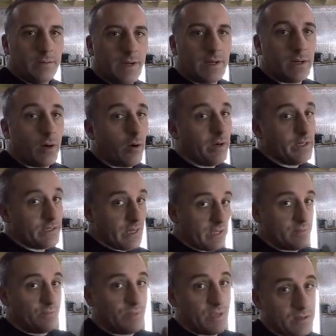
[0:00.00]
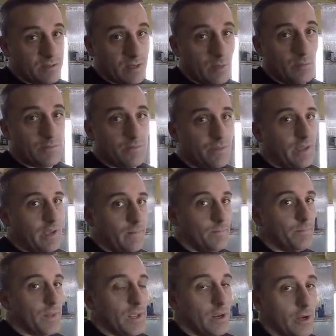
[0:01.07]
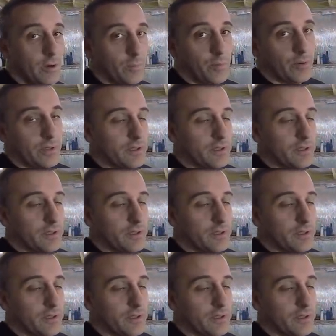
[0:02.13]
that car. He's got some things coming for that here pretty